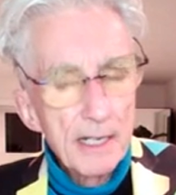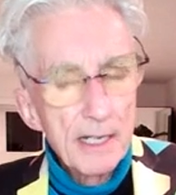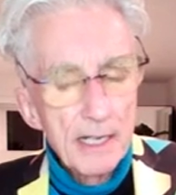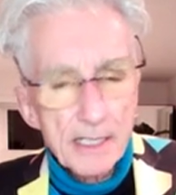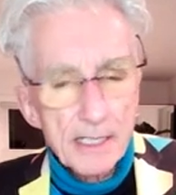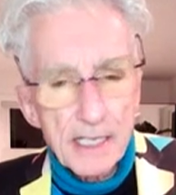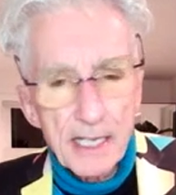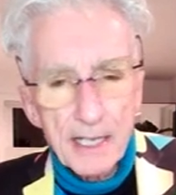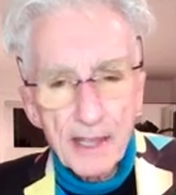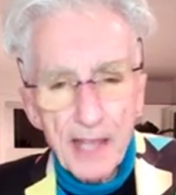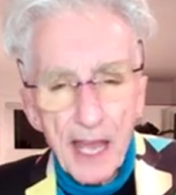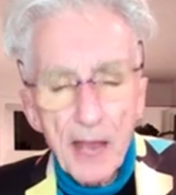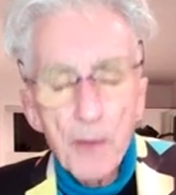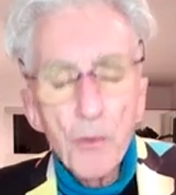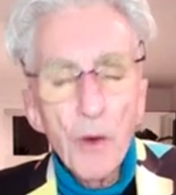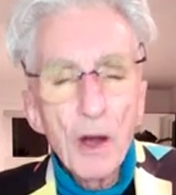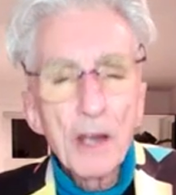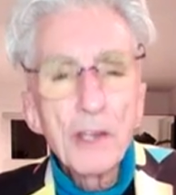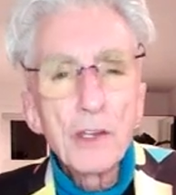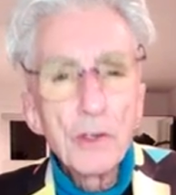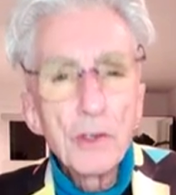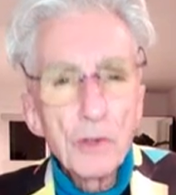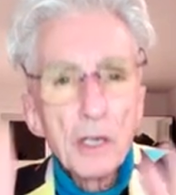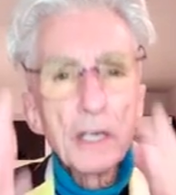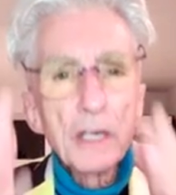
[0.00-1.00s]
See, they want
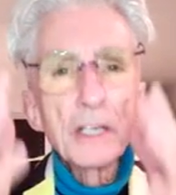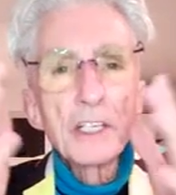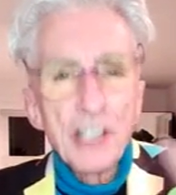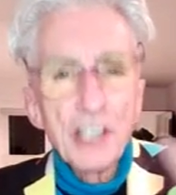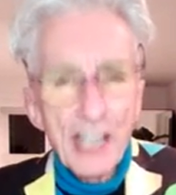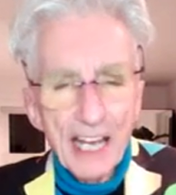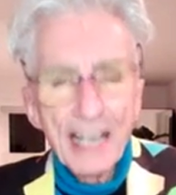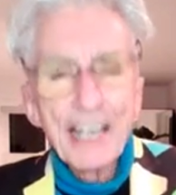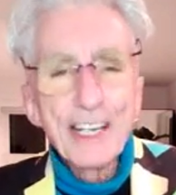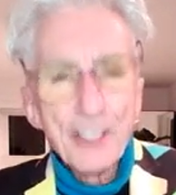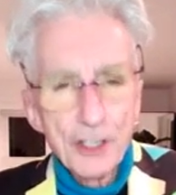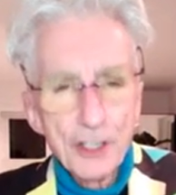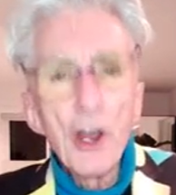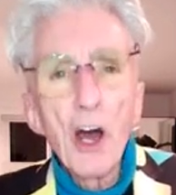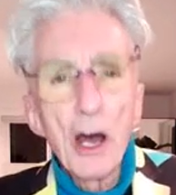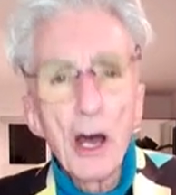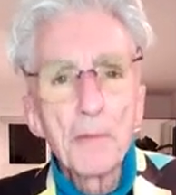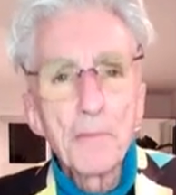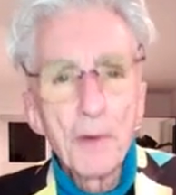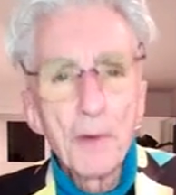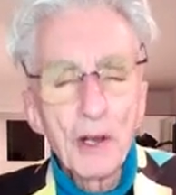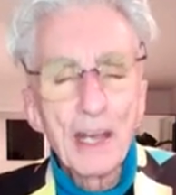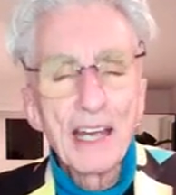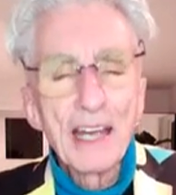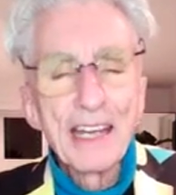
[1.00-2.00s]
you to get a job,
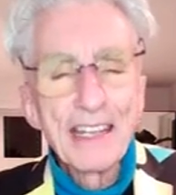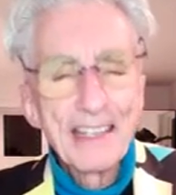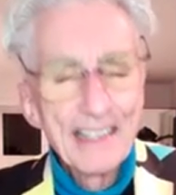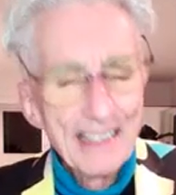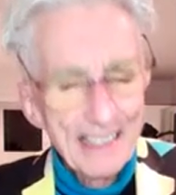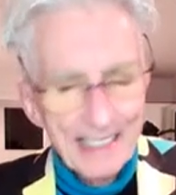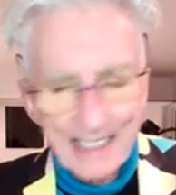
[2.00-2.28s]
okay?